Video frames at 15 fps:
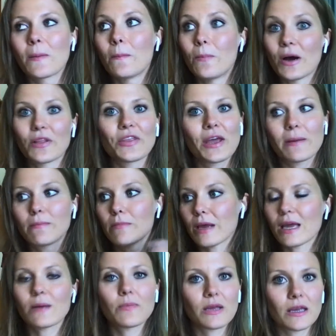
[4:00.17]
but they
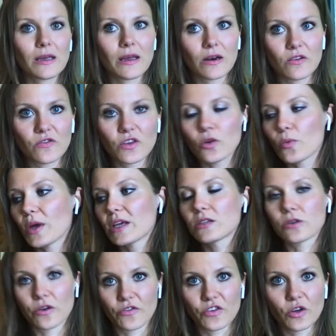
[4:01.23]
may be in a few weeks
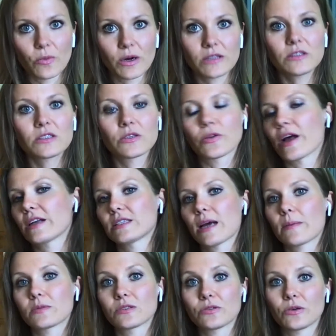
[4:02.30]
or a few months. So that's
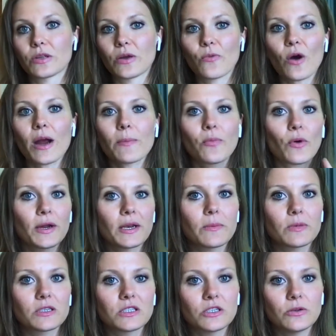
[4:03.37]
absolutely why point
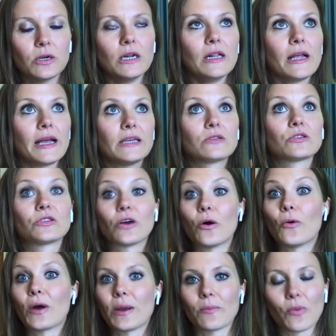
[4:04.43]
number 2 is
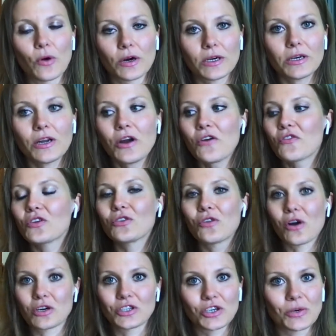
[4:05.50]
so important for
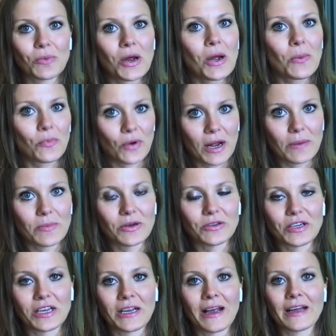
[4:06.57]
long-term brand
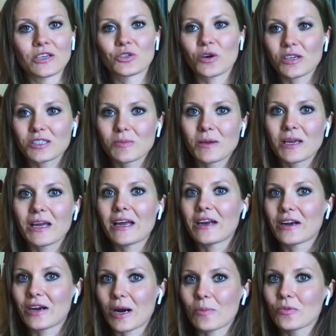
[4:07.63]
building. And trust me, in
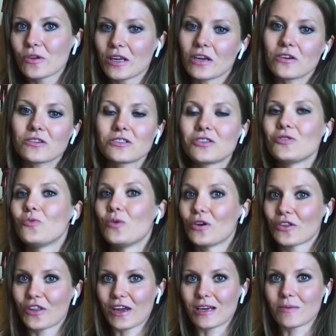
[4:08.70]
a couple of years, you will
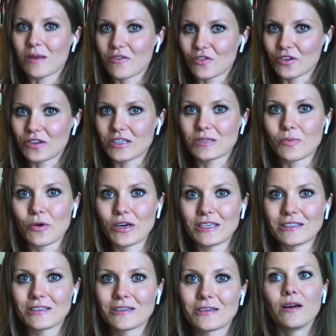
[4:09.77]
thank me for this
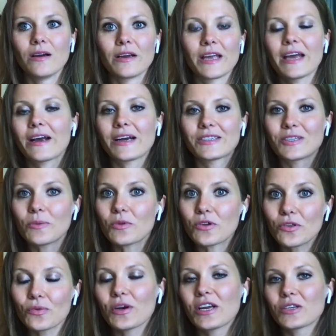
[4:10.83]
point. Okay guys, number
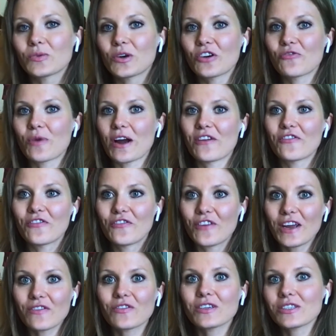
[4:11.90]
3 is one of my
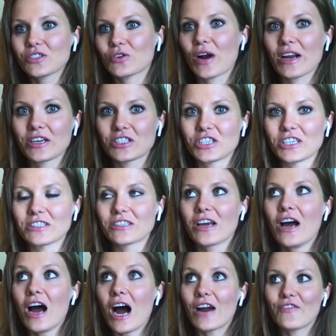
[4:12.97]
favorite strategies.
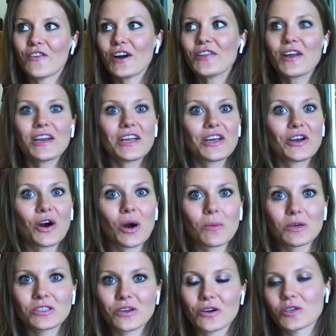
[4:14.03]
I find that
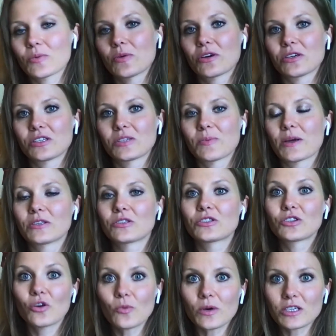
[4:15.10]
e-commerce entrepreneurs spend
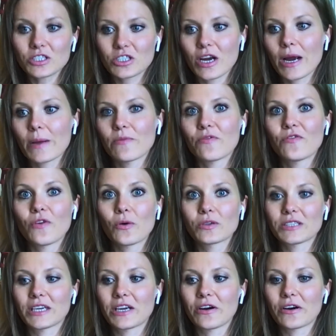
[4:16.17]
so much time
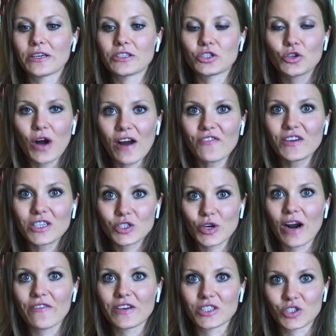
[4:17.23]
focusing on traffic,
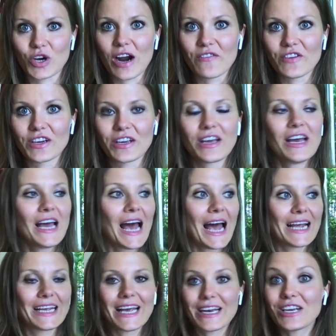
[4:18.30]

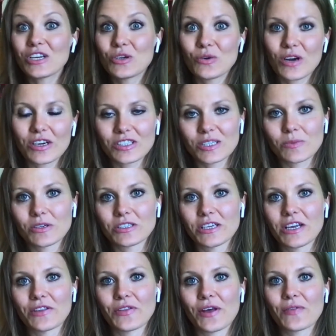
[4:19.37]
and getting new customers
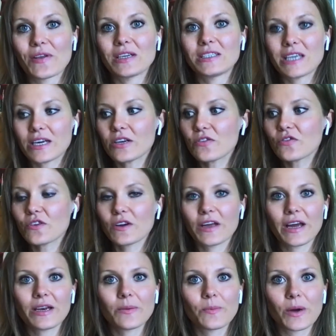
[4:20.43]
in that they tend to
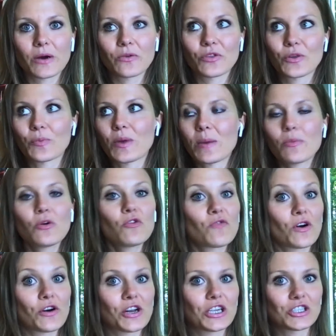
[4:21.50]
forget about the people who've
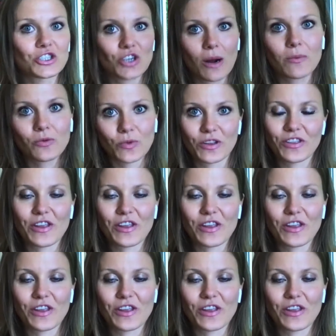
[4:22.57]
already shopped with